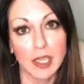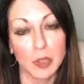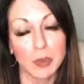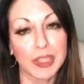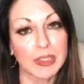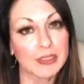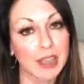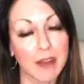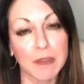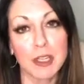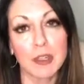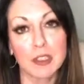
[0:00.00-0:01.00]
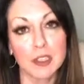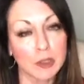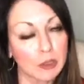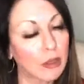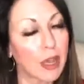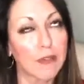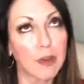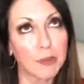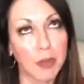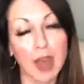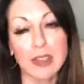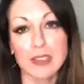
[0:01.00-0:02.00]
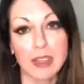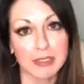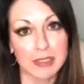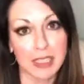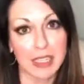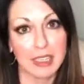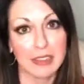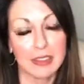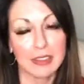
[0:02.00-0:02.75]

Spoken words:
Because every box office hit,